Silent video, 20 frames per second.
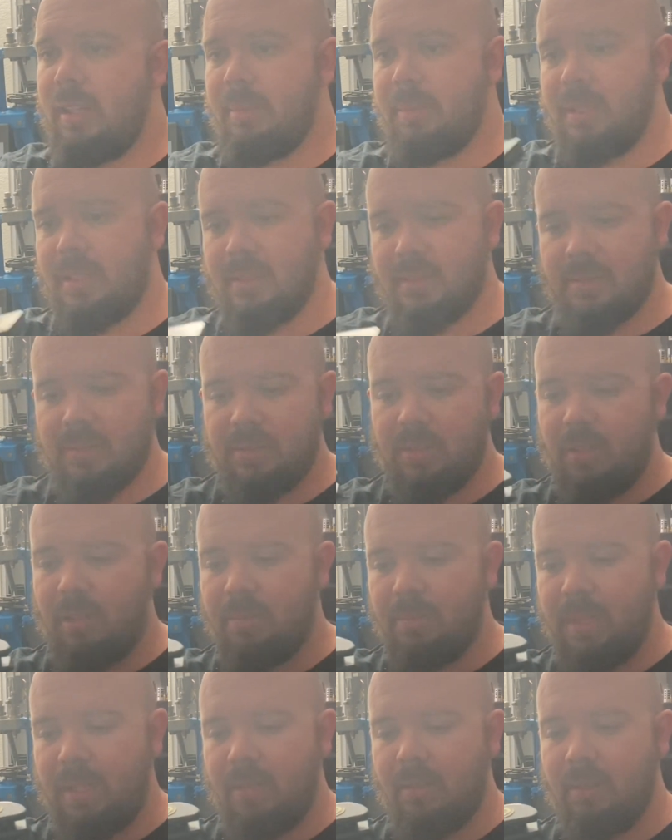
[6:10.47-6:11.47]
I mean, this is all
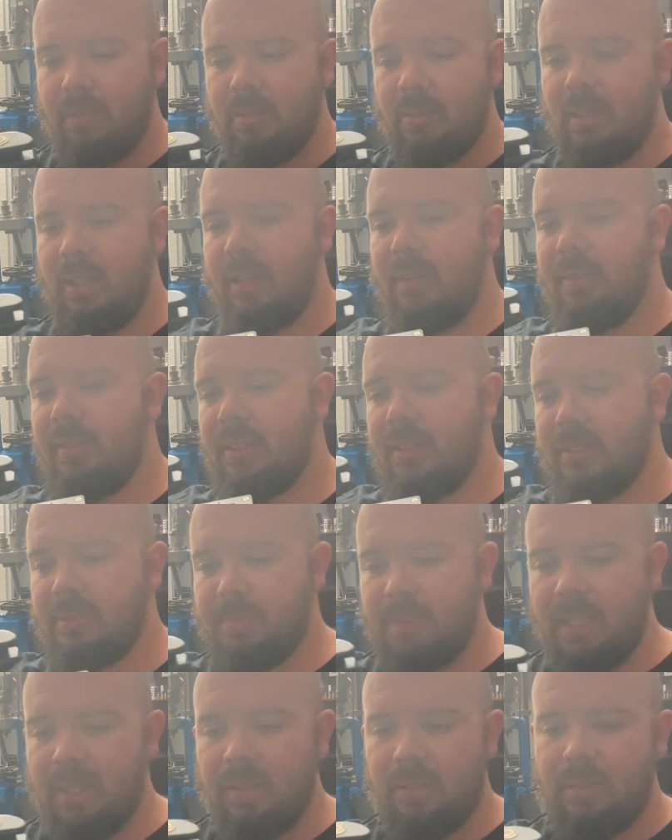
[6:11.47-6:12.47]
metal. Everything's
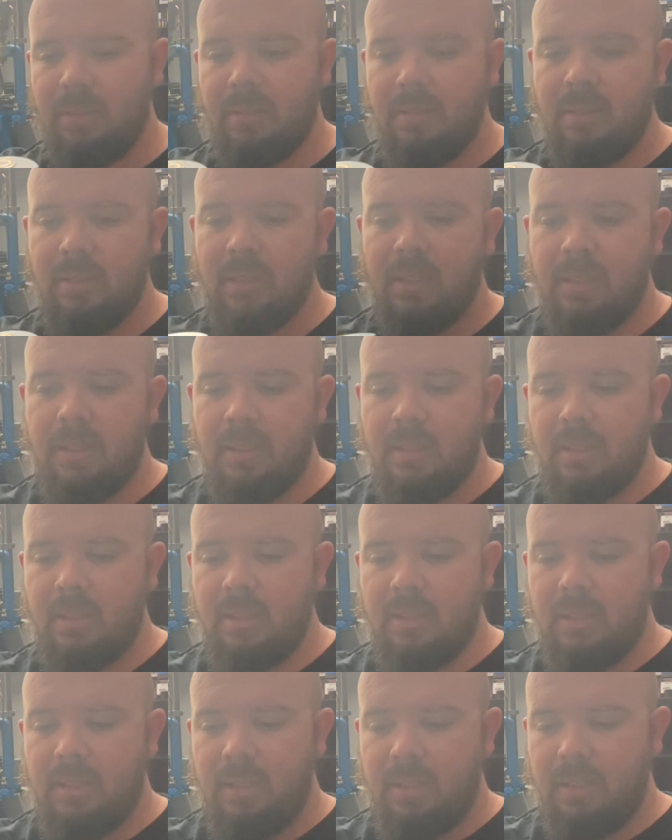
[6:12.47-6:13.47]
metal.
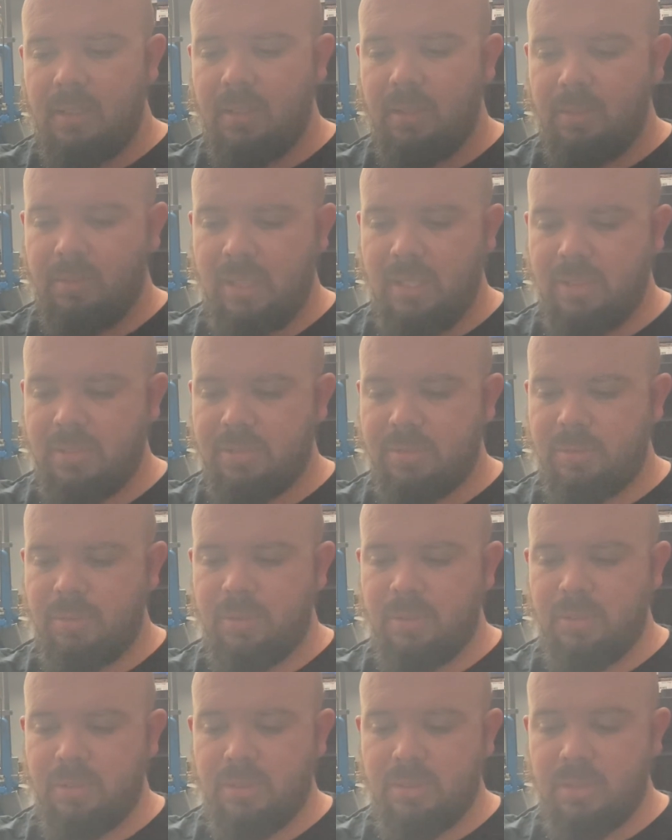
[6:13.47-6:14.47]
You know, nice
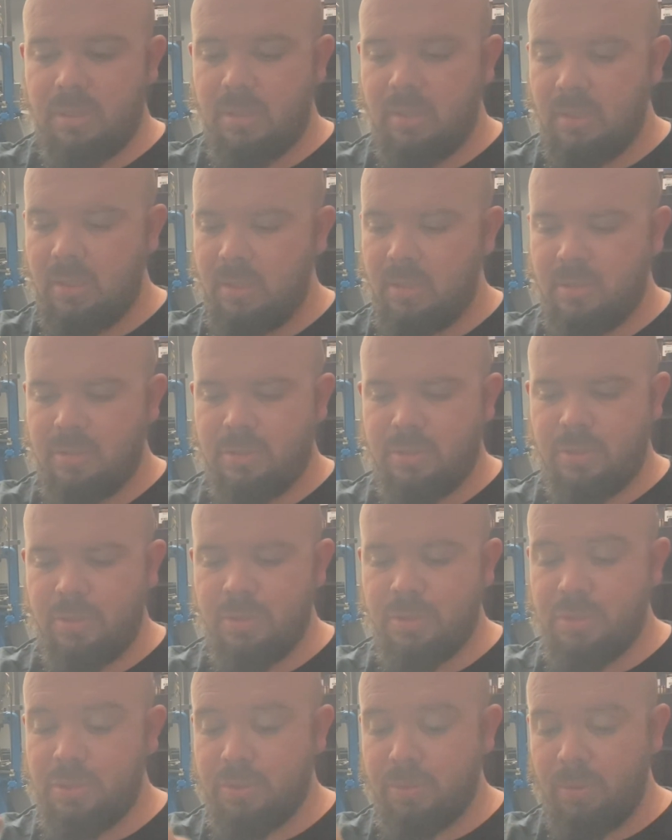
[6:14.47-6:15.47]
screws. 2
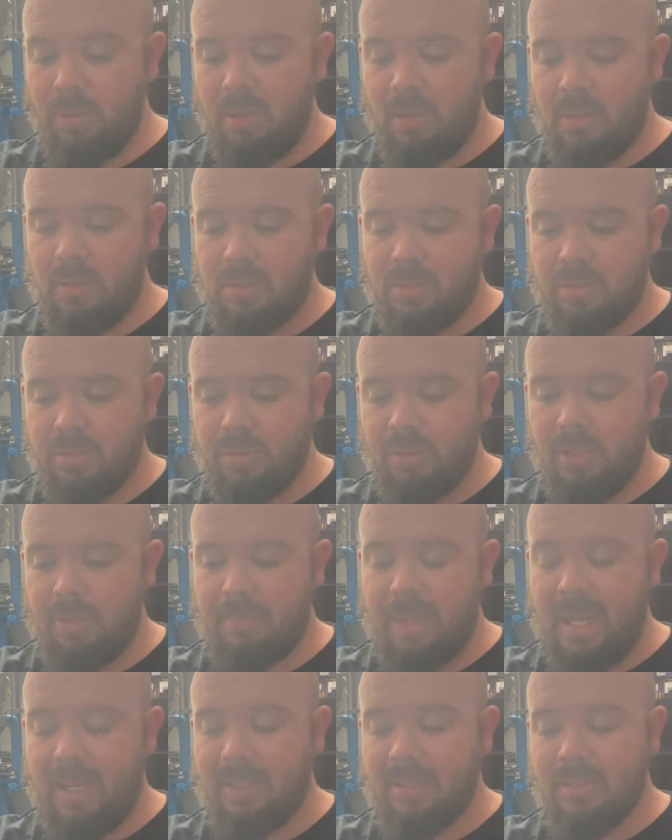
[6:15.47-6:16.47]
strong
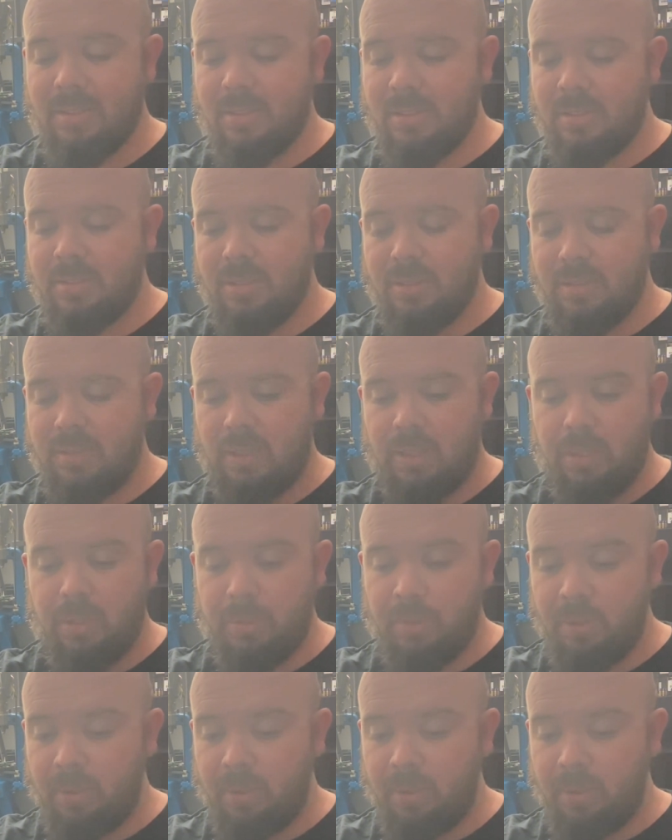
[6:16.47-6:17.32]
magnets. Just those alone